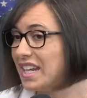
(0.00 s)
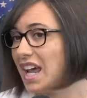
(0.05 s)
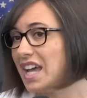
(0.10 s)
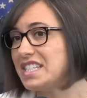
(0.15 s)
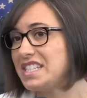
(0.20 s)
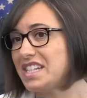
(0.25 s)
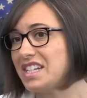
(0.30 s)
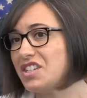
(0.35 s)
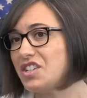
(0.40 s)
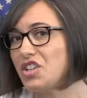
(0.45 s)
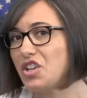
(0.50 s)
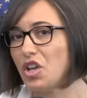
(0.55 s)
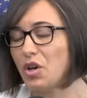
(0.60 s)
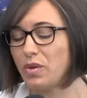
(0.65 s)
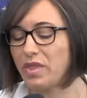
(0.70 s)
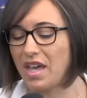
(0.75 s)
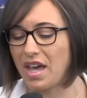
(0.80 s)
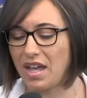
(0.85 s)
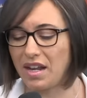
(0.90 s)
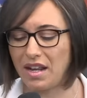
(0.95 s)
I didn't know
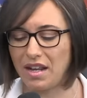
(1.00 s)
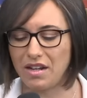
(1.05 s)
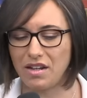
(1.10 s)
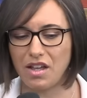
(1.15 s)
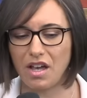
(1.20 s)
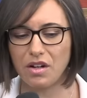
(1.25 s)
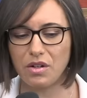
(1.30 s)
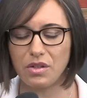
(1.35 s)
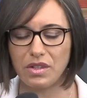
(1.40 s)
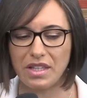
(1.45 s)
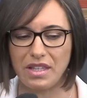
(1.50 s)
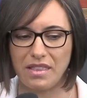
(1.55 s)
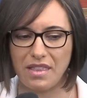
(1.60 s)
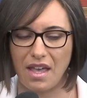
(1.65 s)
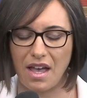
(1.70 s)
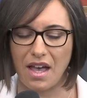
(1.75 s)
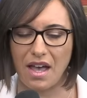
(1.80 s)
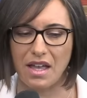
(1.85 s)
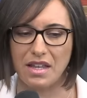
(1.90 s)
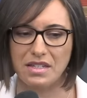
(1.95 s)
that. And not only
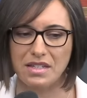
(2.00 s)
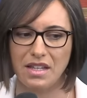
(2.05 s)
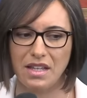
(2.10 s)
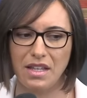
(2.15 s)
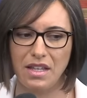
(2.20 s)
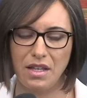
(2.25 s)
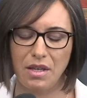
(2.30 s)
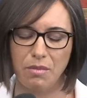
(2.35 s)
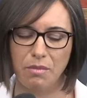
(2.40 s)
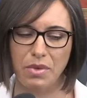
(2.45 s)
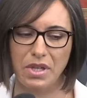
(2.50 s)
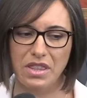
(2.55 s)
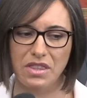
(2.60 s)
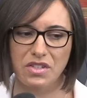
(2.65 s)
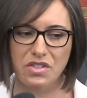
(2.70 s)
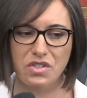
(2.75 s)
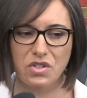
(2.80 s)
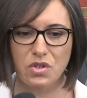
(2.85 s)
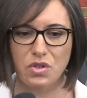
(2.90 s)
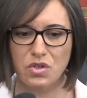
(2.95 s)
that, but the
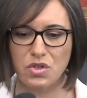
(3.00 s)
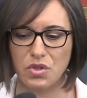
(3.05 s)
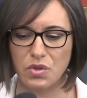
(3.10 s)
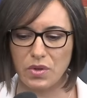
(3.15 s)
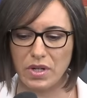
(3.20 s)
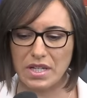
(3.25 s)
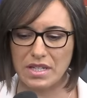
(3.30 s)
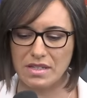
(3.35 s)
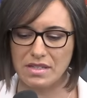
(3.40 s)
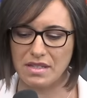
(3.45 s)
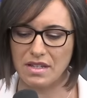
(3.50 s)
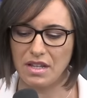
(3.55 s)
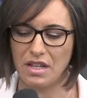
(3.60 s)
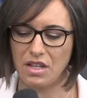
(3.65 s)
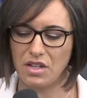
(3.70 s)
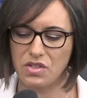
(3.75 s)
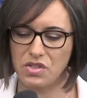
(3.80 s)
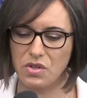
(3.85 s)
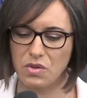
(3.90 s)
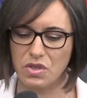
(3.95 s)
surgeries.
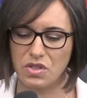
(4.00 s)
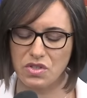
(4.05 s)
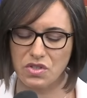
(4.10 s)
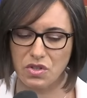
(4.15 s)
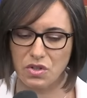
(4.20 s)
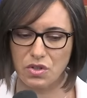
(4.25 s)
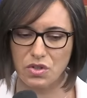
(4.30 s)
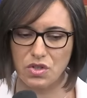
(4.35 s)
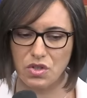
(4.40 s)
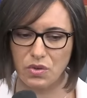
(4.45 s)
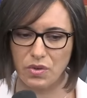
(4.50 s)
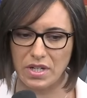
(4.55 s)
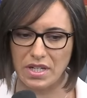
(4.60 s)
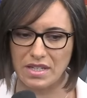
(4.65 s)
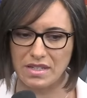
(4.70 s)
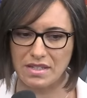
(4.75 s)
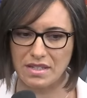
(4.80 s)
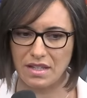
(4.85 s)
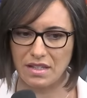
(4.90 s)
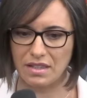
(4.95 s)
So the
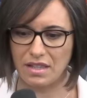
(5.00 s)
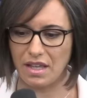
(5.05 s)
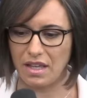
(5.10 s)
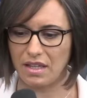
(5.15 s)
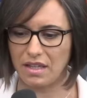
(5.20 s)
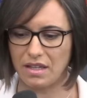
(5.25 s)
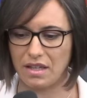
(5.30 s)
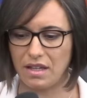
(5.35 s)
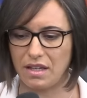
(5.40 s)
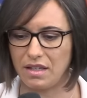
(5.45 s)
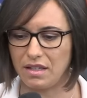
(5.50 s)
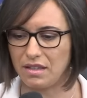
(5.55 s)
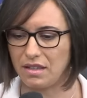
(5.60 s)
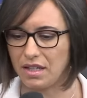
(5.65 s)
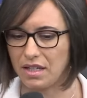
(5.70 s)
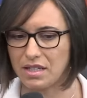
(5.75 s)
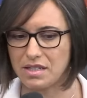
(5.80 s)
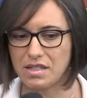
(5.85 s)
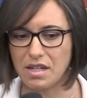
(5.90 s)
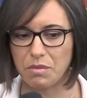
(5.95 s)
surgeries like a uh,
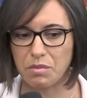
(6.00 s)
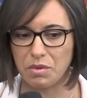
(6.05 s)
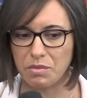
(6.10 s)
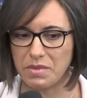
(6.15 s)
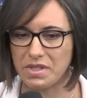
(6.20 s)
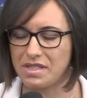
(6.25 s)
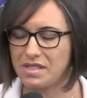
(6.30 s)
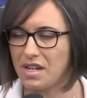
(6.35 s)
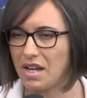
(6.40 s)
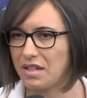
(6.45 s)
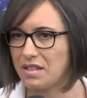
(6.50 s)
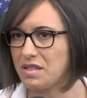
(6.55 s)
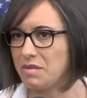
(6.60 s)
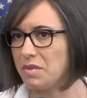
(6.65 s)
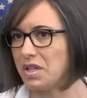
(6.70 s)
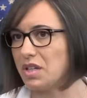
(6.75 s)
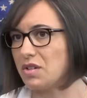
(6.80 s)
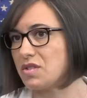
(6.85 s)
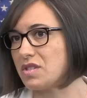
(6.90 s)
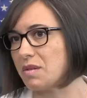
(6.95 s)
like a double
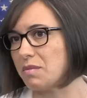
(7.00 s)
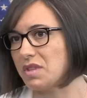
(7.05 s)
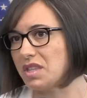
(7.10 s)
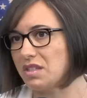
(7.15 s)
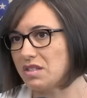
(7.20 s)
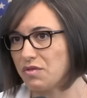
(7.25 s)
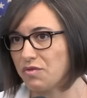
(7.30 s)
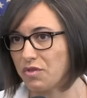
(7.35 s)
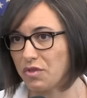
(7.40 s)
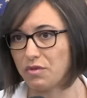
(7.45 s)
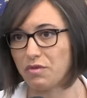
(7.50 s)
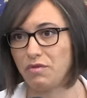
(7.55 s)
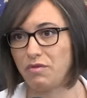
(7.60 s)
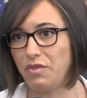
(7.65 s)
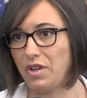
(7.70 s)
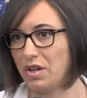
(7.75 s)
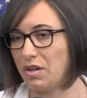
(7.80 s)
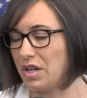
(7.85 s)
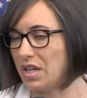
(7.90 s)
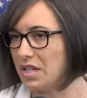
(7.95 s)
mastectomy or some of these
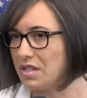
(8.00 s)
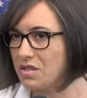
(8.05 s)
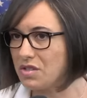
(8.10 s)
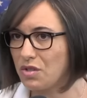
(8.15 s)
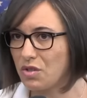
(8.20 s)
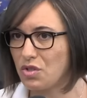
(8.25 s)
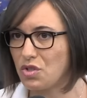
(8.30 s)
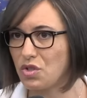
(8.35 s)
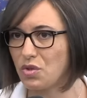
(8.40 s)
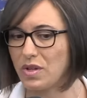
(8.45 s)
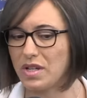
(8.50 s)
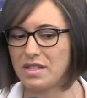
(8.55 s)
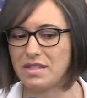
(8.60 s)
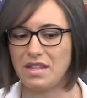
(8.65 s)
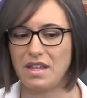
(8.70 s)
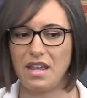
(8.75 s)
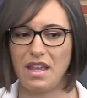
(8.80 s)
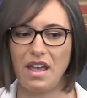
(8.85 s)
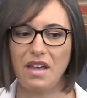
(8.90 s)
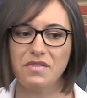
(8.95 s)
various surgeries
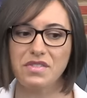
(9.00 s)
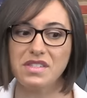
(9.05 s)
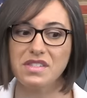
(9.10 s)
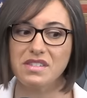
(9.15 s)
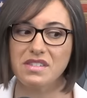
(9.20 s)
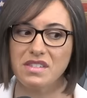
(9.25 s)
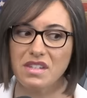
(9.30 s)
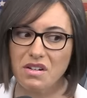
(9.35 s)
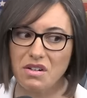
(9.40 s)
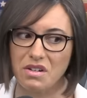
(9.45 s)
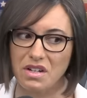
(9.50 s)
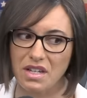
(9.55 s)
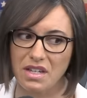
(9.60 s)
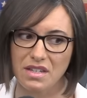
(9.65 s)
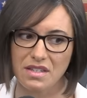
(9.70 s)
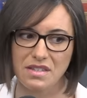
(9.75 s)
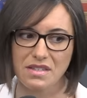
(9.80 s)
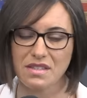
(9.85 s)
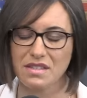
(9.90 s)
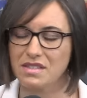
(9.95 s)
have
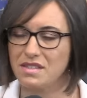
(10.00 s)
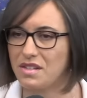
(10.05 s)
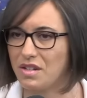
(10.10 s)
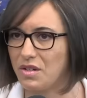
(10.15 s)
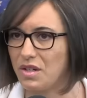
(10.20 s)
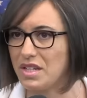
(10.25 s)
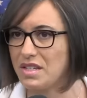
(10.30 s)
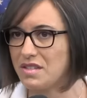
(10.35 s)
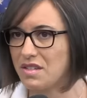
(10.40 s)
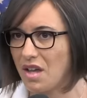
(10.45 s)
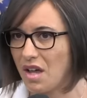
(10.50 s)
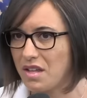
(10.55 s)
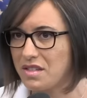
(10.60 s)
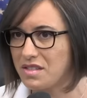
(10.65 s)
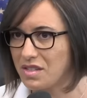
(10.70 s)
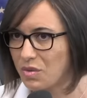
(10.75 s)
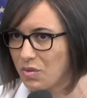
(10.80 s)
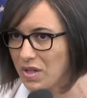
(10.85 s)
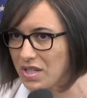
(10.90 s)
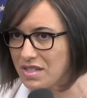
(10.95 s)
serious serious
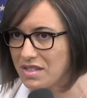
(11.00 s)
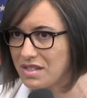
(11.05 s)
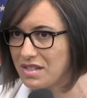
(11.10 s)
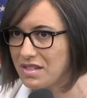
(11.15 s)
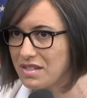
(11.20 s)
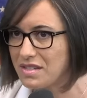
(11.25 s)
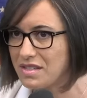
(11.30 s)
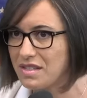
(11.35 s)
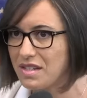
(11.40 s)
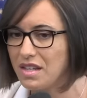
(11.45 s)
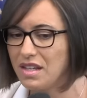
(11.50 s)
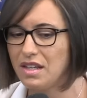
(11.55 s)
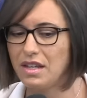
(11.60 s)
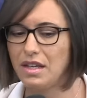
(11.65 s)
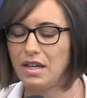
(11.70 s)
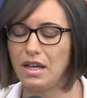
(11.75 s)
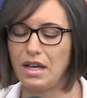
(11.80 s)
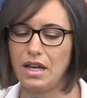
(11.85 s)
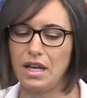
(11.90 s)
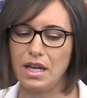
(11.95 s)
consequences.
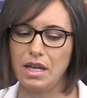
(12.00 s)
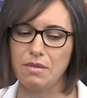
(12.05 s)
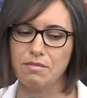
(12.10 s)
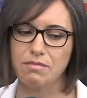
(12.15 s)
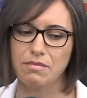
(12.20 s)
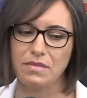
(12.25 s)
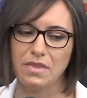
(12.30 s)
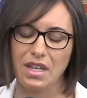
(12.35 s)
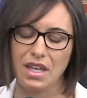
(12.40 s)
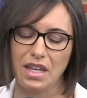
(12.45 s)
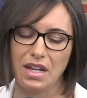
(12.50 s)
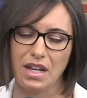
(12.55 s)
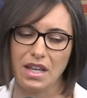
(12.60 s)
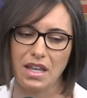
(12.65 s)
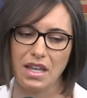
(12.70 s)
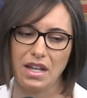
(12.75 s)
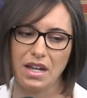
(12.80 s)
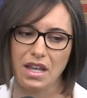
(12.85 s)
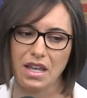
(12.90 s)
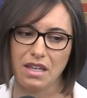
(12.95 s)
Um, and I
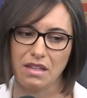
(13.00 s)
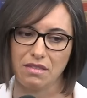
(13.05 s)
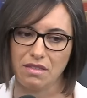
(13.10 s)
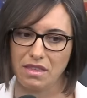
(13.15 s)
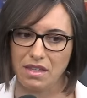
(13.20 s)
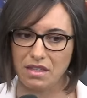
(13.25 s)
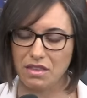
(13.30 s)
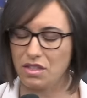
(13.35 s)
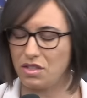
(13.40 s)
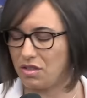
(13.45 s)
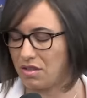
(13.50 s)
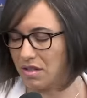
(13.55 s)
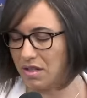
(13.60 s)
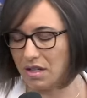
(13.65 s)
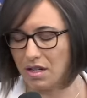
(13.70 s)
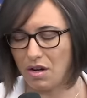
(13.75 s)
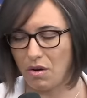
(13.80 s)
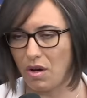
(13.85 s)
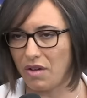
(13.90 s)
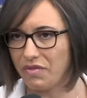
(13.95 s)
and I think that
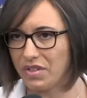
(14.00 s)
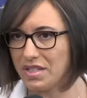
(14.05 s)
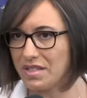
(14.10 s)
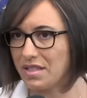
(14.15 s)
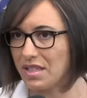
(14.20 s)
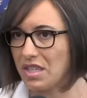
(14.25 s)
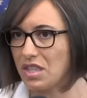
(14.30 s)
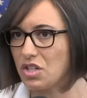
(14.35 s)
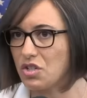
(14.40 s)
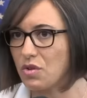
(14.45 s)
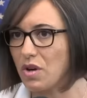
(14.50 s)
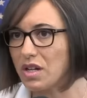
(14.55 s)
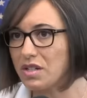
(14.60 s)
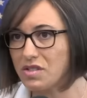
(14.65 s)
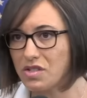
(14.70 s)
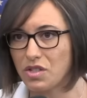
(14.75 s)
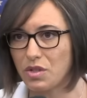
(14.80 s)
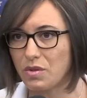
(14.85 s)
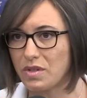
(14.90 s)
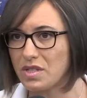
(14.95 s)
you know obviously the
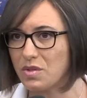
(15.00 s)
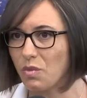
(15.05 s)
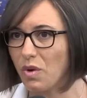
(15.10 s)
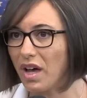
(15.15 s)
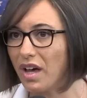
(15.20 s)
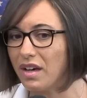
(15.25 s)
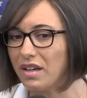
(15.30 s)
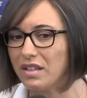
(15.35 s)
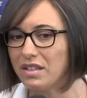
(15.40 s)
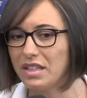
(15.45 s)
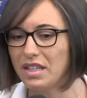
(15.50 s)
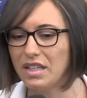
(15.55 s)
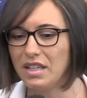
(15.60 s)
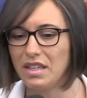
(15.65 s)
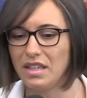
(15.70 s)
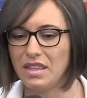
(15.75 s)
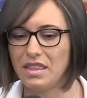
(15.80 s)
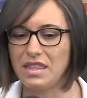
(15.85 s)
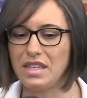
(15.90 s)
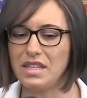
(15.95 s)
drugs do as well.
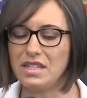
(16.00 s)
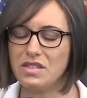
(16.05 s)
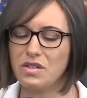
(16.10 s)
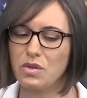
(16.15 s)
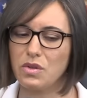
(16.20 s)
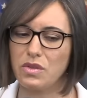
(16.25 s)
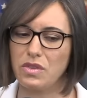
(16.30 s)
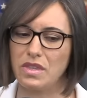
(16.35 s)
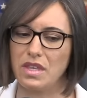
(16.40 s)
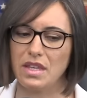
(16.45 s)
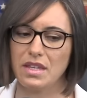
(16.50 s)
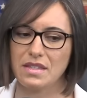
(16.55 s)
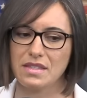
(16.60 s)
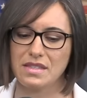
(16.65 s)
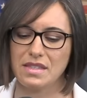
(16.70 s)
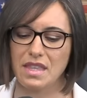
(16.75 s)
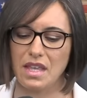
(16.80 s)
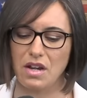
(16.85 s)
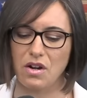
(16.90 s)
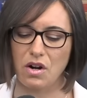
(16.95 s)
These are
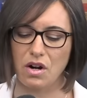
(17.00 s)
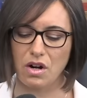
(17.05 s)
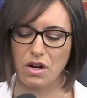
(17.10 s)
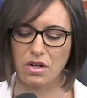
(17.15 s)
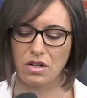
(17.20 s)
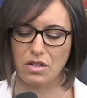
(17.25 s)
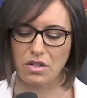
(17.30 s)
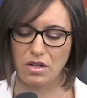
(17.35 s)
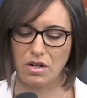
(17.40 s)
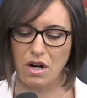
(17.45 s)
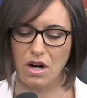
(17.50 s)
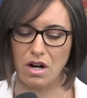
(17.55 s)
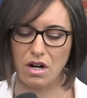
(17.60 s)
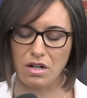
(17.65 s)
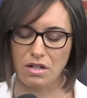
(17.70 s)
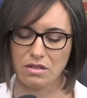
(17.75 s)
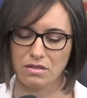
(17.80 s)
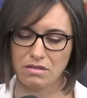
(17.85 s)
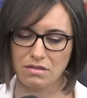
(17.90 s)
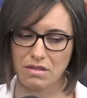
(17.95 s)
things that are
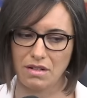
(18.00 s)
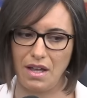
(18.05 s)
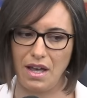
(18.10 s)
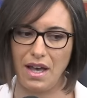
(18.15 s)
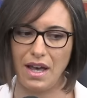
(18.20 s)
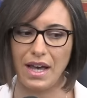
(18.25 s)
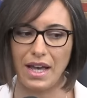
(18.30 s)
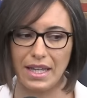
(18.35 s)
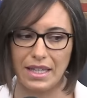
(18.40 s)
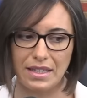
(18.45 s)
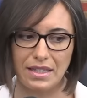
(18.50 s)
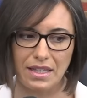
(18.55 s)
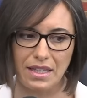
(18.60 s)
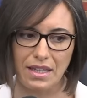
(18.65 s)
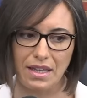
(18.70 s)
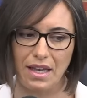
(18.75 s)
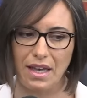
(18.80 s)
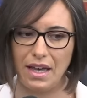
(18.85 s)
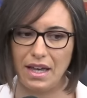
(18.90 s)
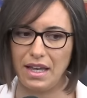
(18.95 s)
are
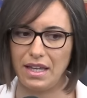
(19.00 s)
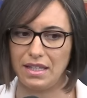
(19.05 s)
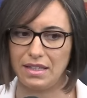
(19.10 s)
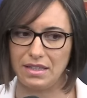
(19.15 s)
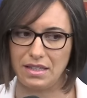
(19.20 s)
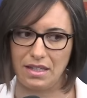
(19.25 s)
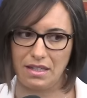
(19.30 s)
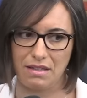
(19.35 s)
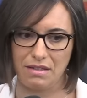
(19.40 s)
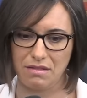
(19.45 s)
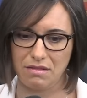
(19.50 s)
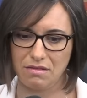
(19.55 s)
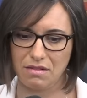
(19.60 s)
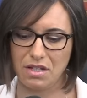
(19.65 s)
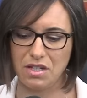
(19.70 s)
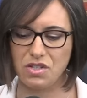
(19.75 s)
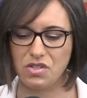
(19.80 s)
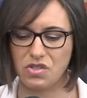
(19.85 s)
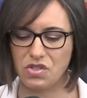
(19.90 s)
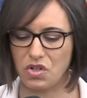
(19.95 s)
highly highly
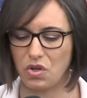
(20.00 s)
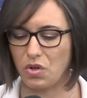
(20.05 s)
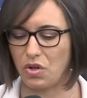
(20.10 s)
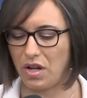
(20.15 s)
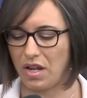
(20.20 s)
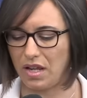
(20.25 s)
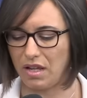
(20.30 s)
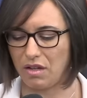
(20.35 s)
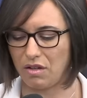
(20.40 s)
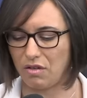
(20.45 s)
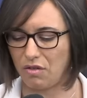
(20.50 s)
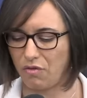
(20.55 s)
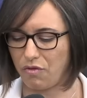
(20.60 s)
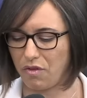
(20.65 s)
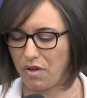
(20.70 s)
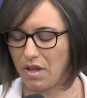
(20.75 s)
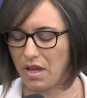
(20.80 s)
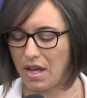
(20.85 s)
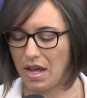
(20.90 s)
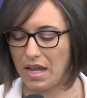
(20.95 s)
concerning
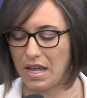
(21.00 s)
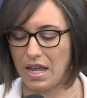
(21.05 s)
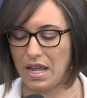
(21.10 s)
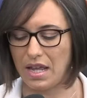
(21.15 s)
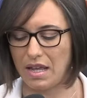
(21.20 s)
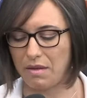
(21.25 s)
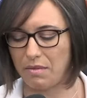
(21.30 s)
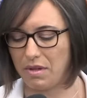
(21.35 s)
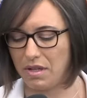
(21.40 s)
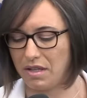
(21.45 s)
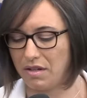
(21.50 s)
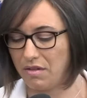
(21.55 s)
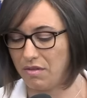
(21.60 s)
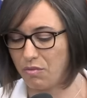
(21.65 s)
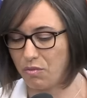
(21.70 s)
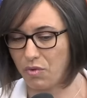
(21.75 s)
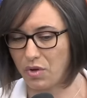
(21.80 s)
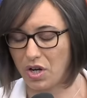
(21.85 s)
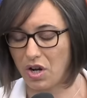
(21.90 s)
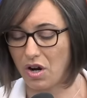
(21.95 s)
uh, uh,
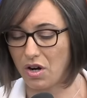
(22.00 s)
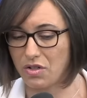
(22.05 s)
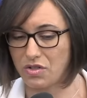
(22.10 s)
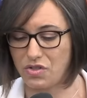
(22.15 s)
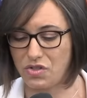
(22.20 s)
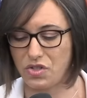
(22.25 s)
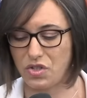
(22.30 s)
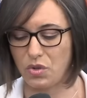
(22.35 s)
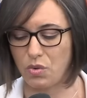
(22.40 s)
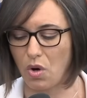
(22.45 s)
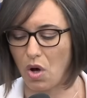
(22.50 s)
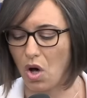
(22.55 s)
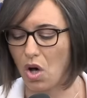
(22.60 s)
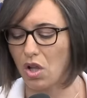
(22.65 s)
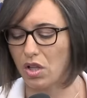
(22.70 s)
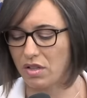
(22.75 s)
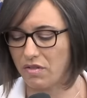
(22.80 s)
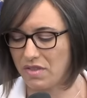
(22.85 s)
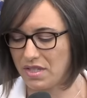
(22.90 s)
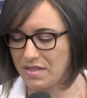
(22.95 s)
in regards to
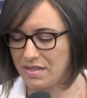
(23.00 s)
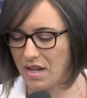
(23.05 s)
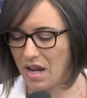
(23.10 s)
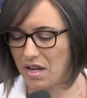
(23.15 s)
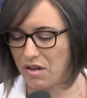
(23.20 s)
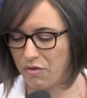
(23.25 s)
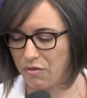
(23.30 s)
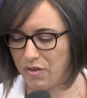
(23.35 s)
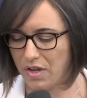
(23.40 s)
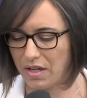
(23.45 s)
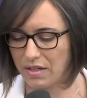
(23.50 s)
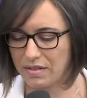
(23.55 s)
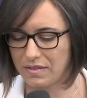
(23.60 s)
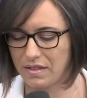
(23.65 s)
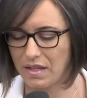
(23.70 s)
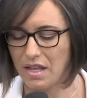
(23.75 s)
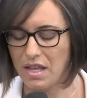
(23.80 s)
all of the side effects.